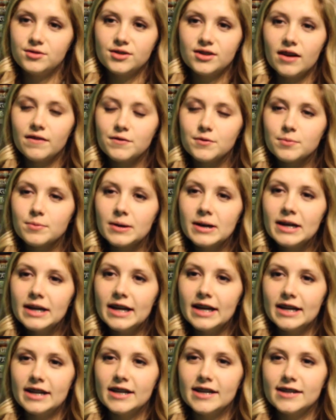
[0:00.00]
have to read
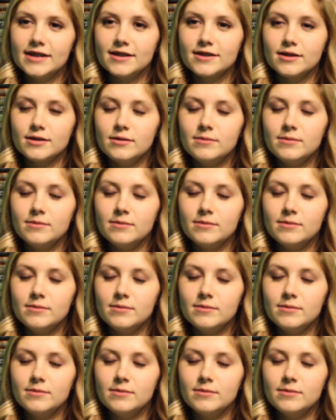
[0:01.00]
it. It's